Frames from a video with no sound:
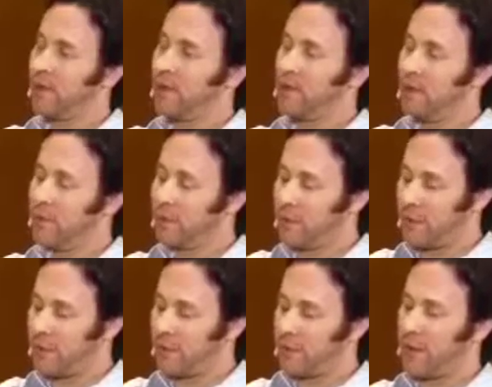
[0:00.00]
It seems it
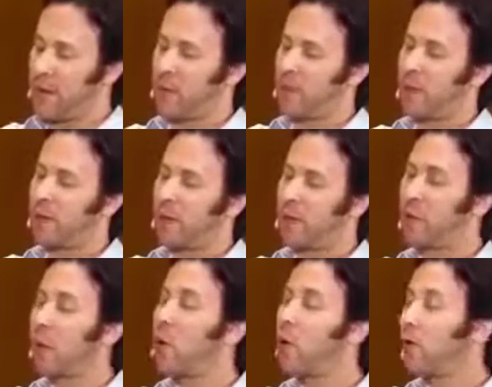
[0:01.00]
might depend what your
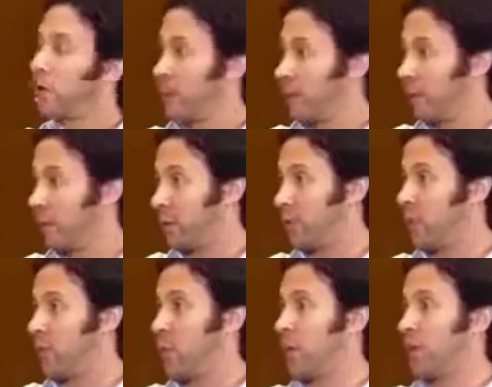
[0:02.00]
goal is. So
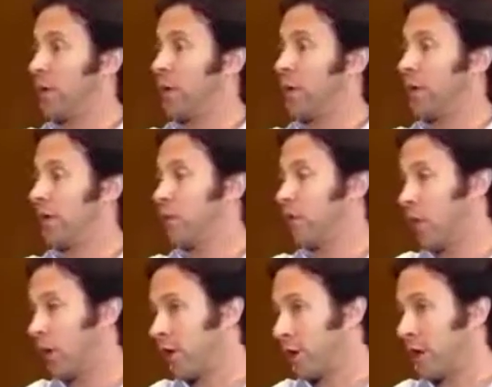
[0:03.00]
if you want to create a
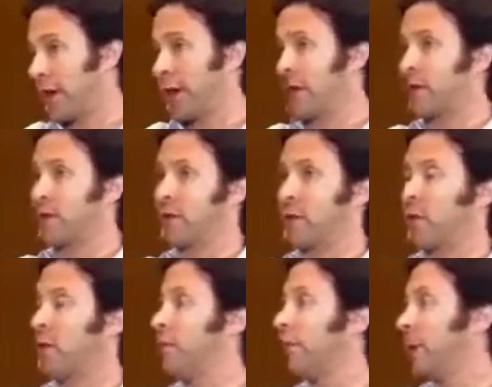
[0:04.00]
drug for cancer
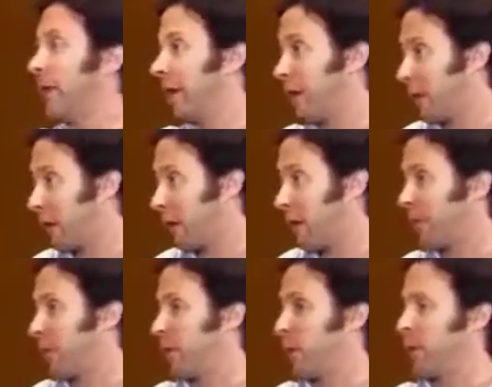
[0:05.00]
or build a
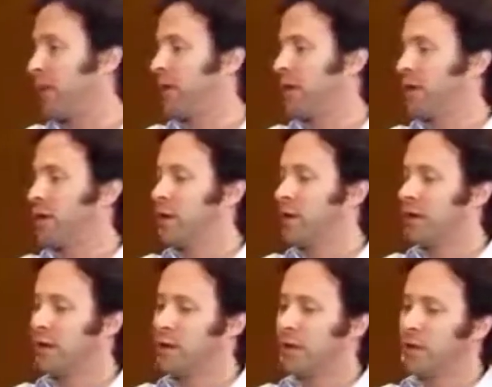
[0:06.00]
helicopter,
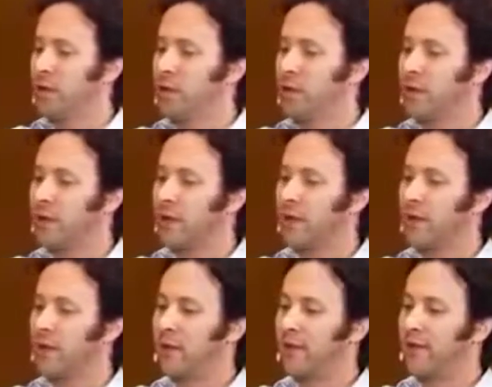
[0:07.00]
you need
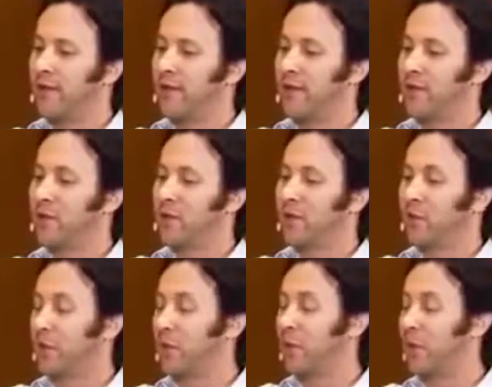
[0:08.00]
to do
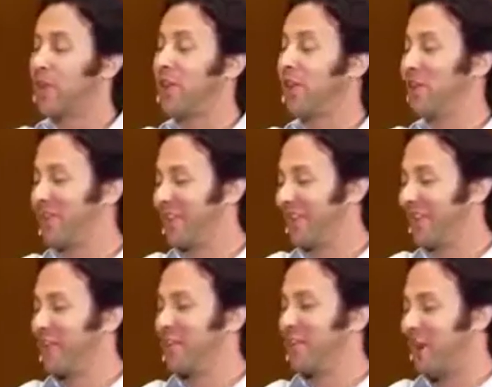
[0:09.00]
something with those
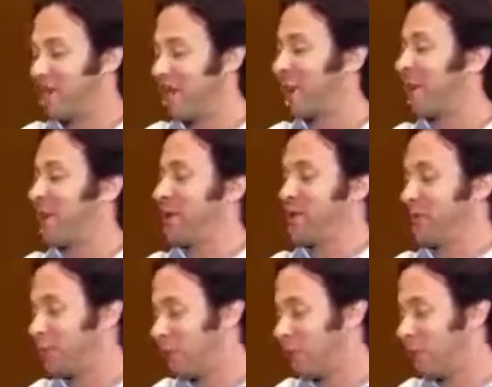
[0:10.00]
five elements.